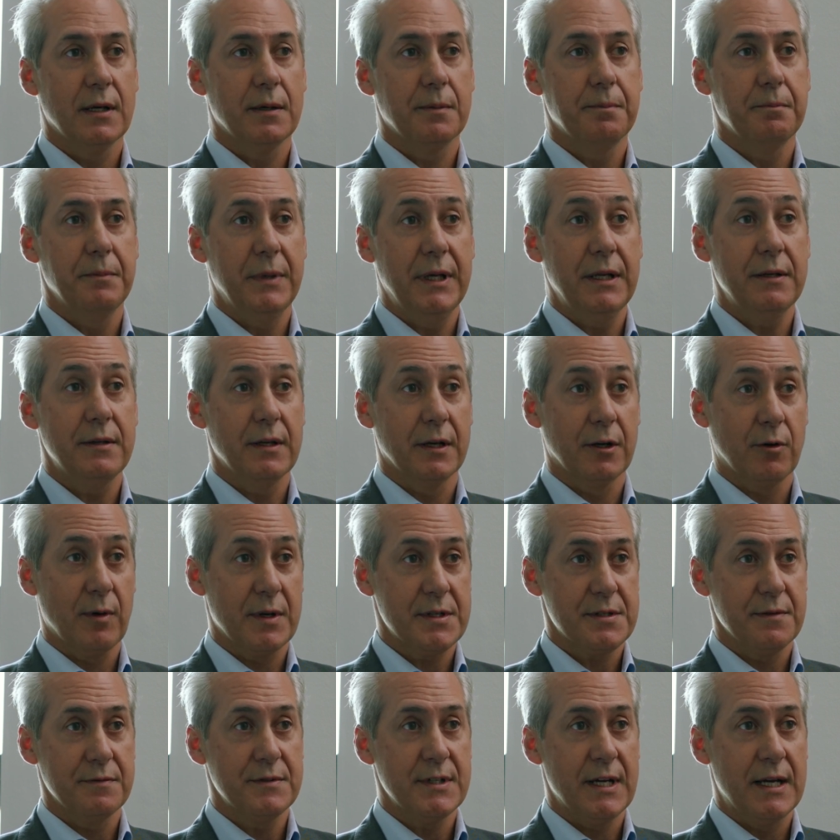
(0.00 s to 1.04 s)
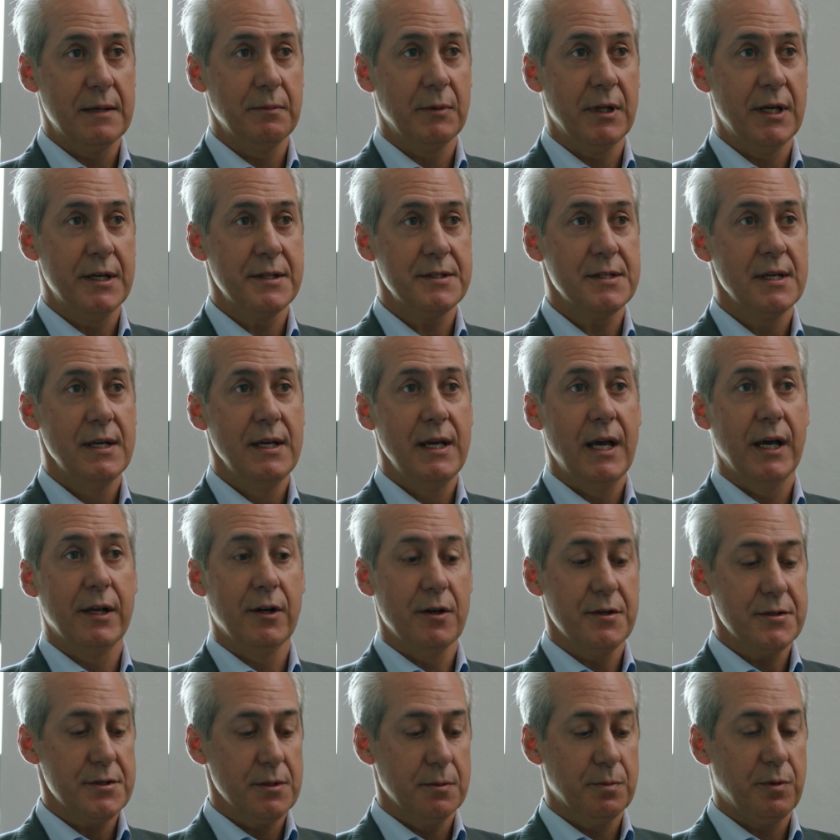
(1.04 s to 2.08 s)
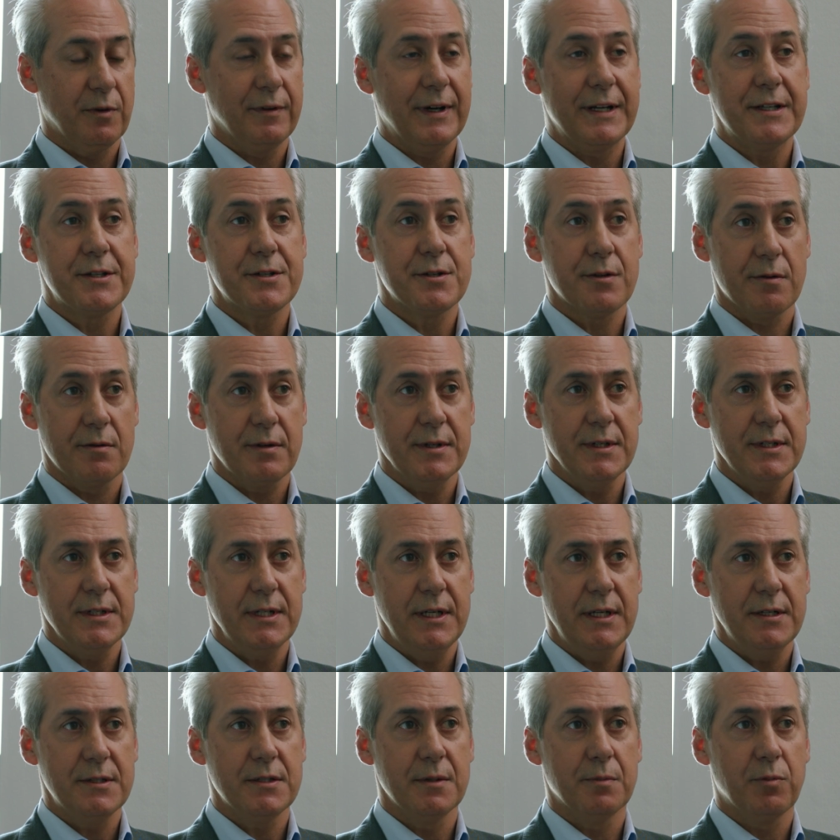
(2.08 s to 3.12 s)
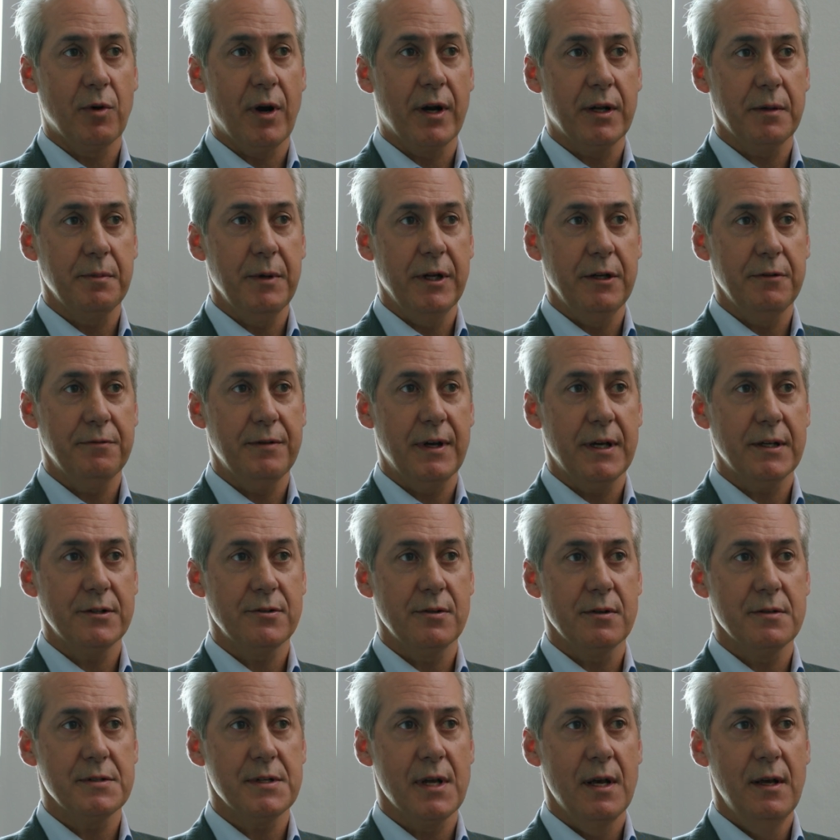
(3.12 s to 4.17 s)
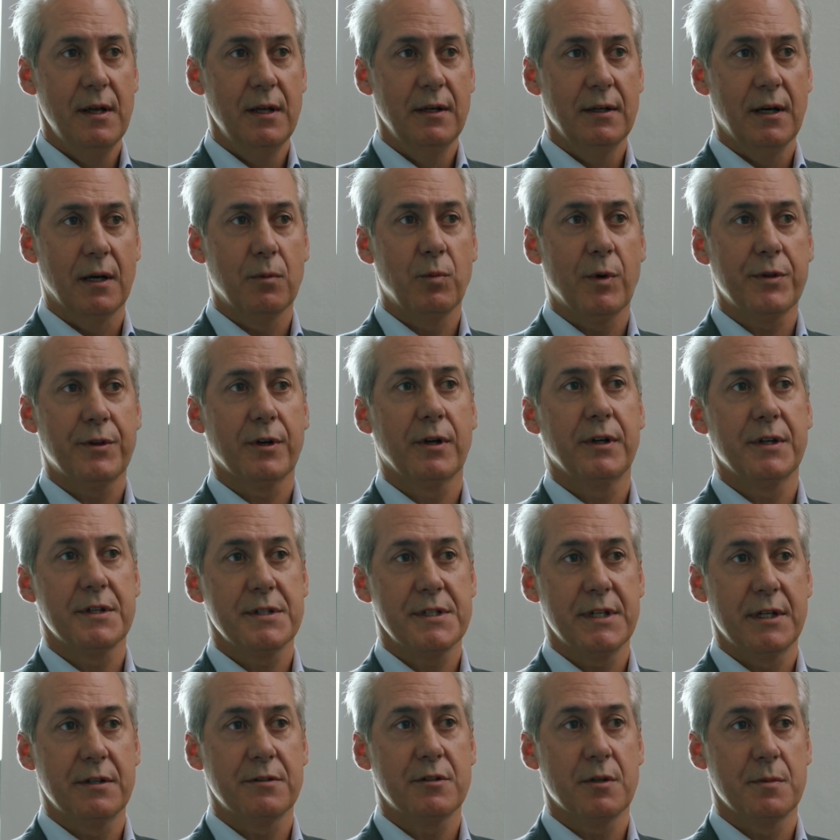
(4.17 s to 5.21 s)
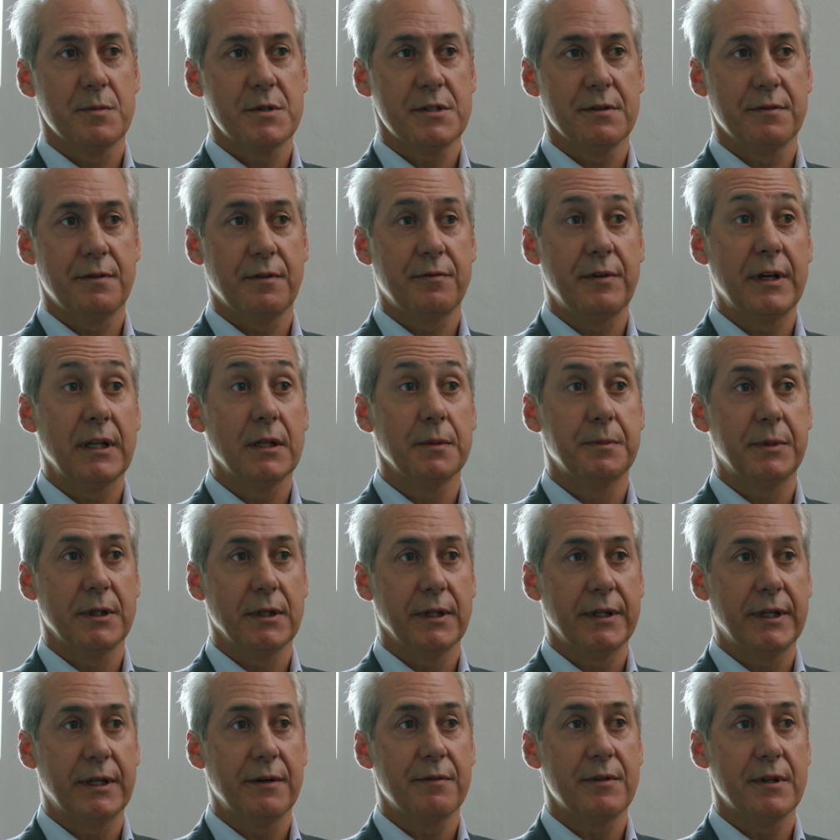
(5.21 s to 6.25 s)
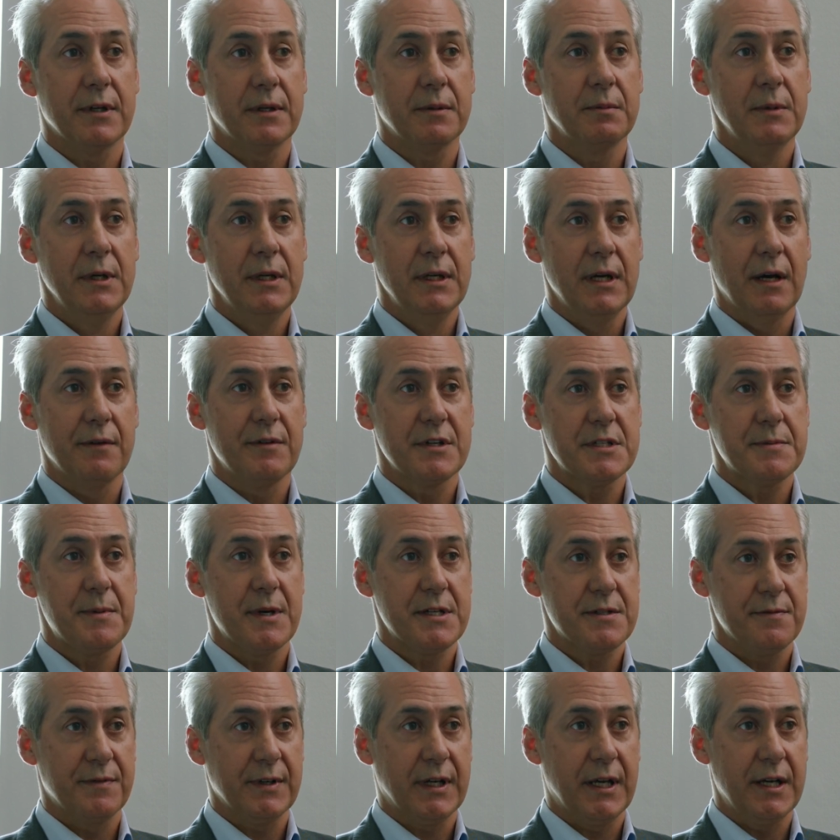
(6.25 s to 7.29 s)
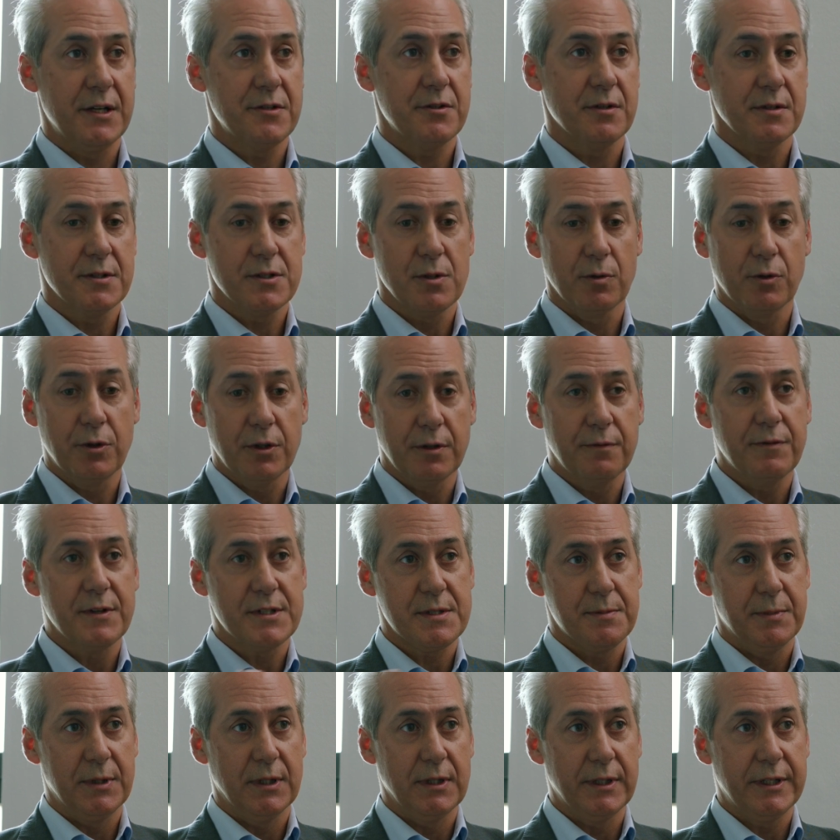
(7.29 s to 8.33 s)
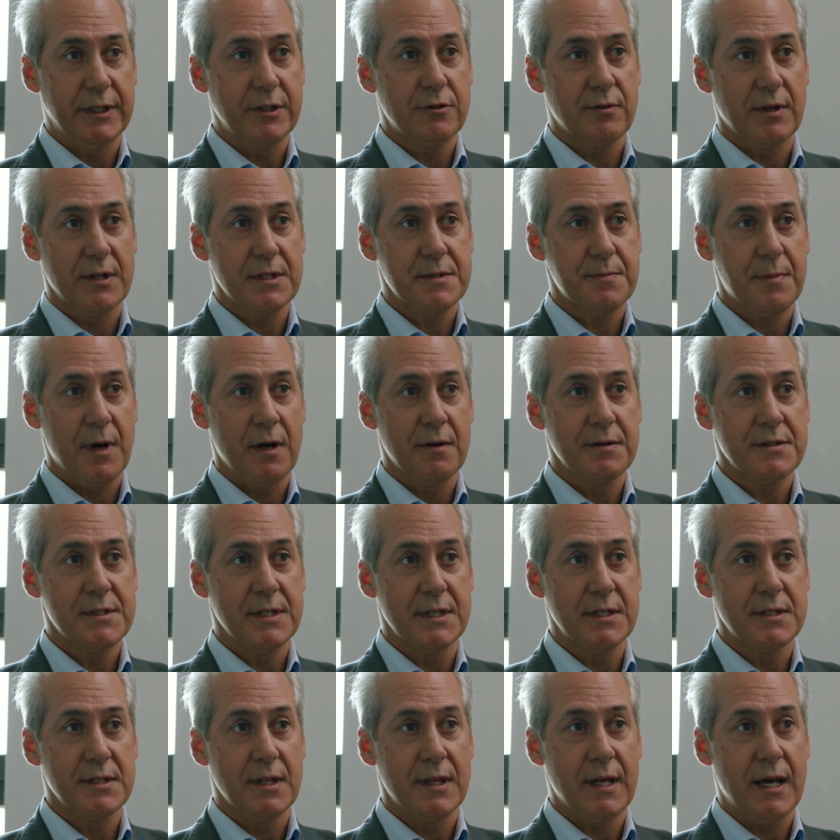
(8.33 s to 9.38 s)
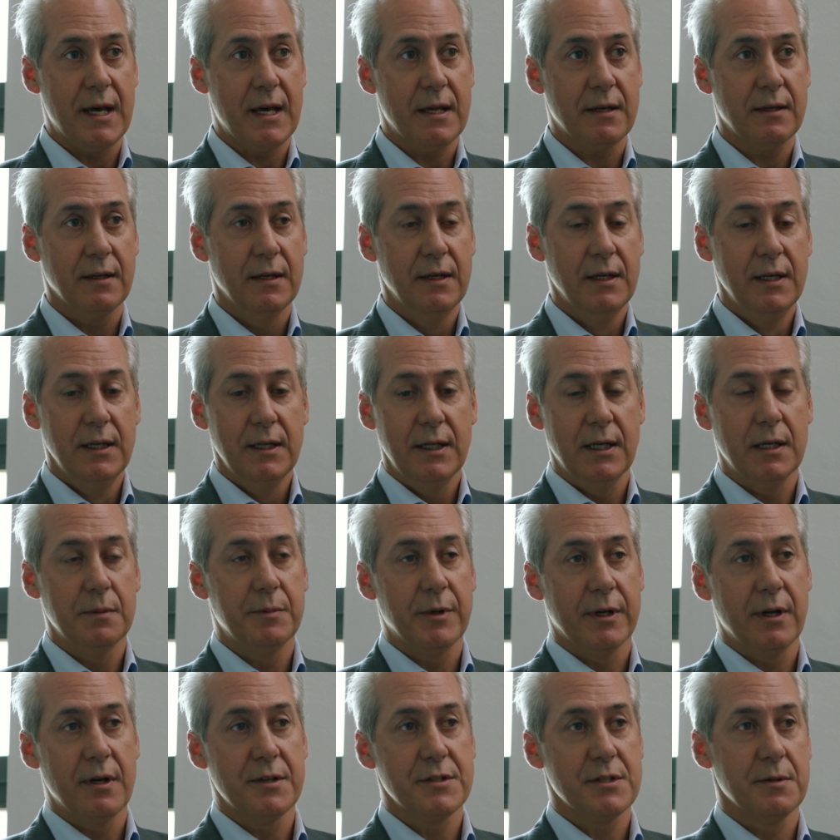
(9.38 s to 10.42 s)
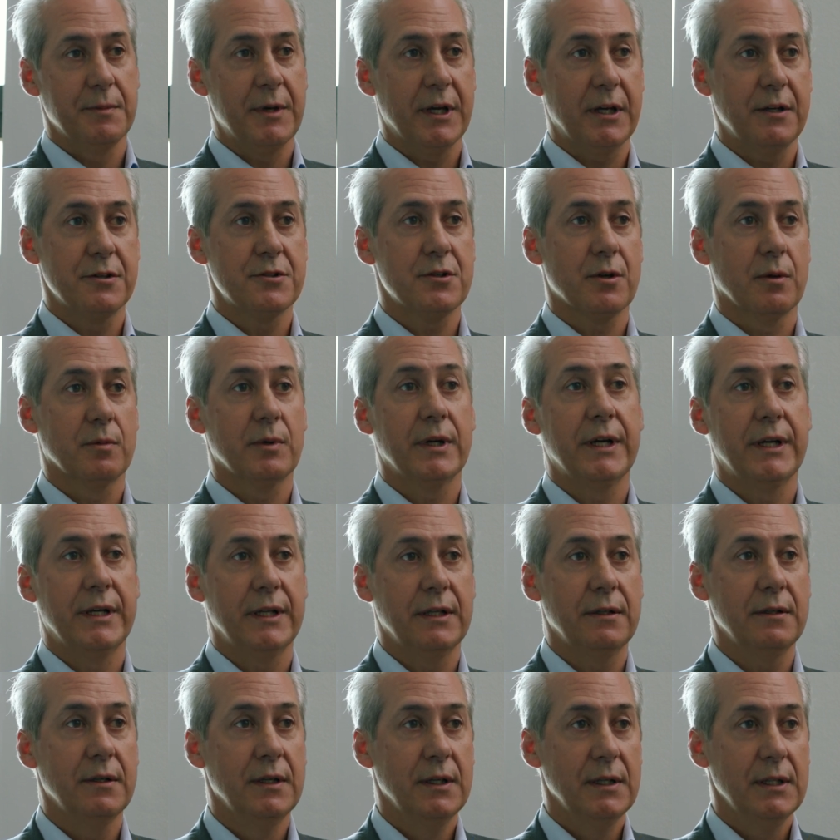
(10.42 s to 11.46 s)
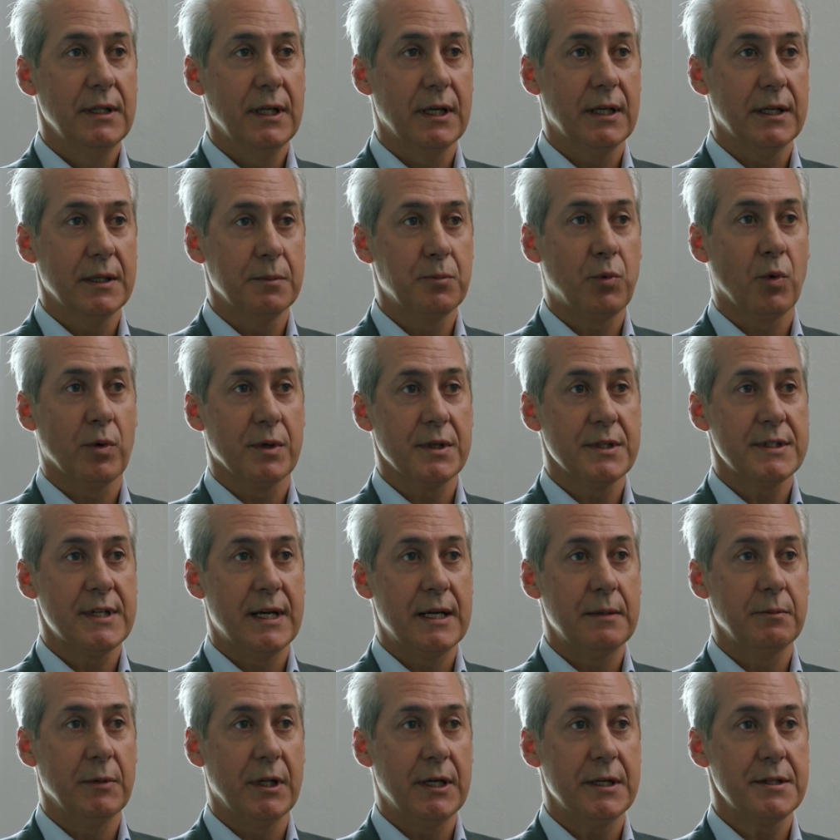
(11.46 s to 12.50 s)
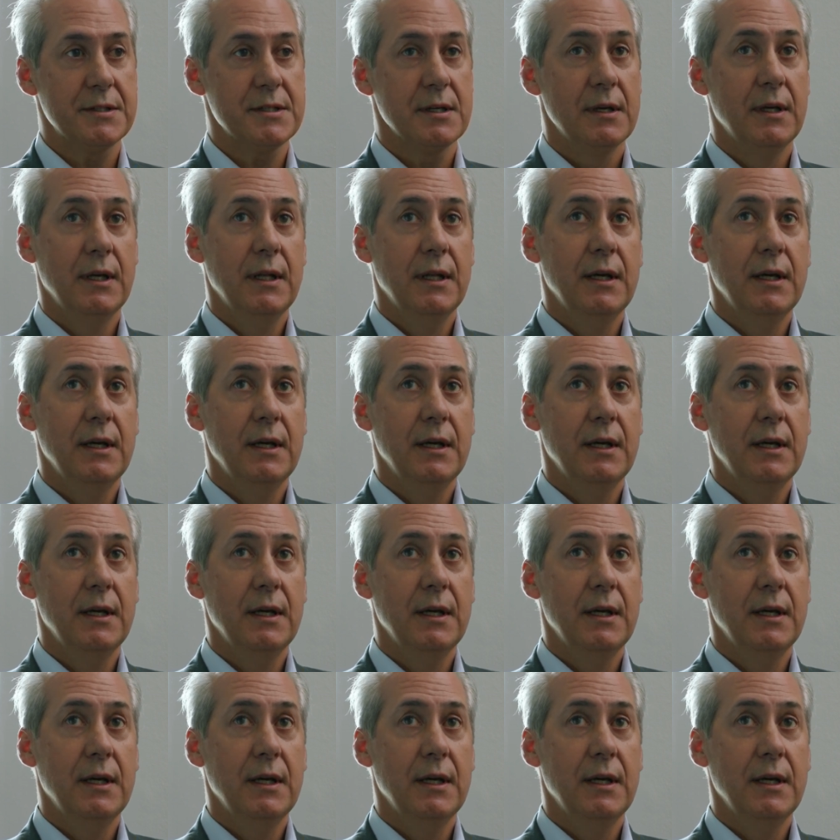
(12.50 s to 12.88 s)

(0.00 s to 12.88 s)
meet aggressive timelines, and also provide certainty to product manufacturers on what they're going to see in terms of availability of the specification. So good visibility, transparency to that, but also making sure we're hitting important timelines.